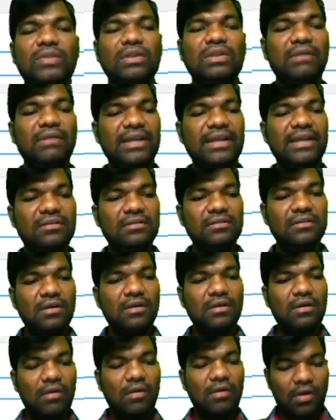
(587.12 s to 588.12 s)
right?
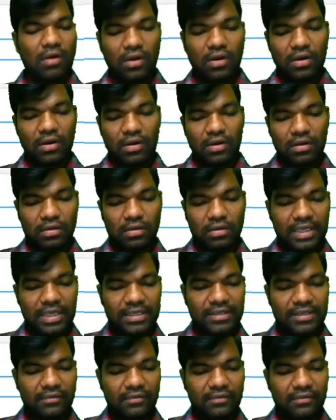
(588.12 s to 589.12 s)
Or
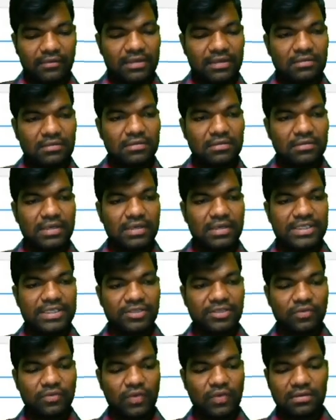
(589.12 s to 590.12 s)
another one,
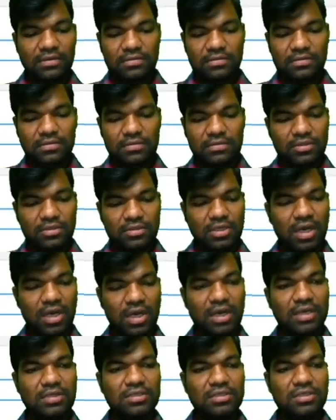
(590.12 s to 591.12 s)
list 1
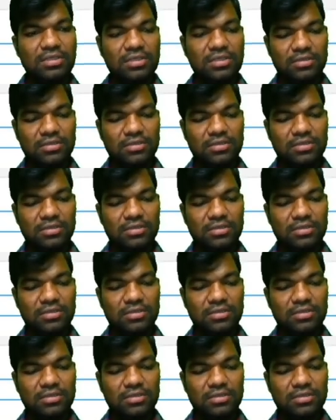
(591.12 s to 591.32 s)
dot